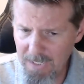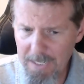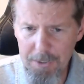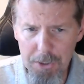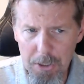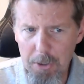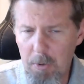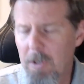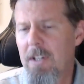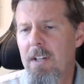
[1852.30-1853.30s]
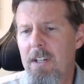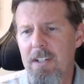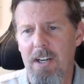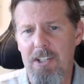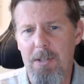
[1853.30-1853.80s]
and no
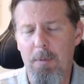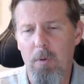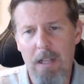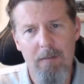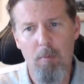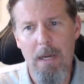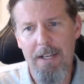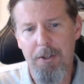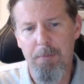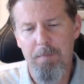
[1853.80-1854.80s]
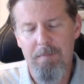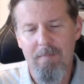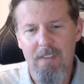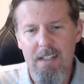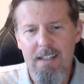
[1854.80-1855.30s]
customer will ever buy you.
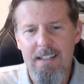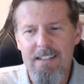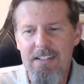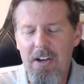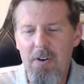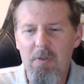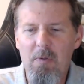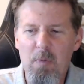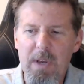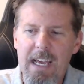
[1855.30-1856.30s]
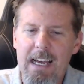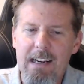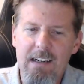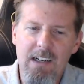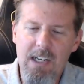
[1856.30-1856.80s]
So we
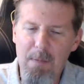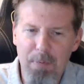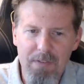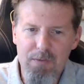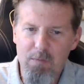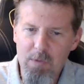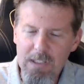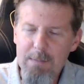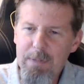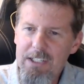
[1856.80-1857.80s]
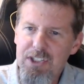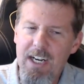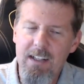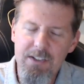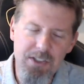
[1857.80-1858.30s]
had a couple of really big
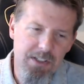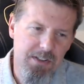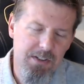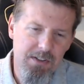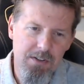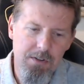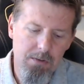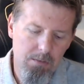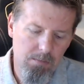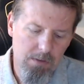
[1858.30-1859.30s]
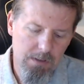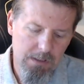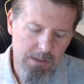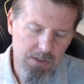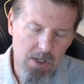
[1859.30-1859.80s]
challenges to
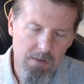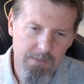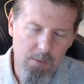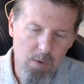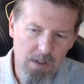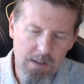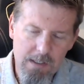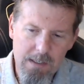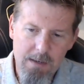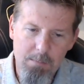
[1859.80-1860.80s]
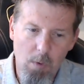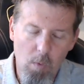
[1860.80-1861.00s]
solve for. But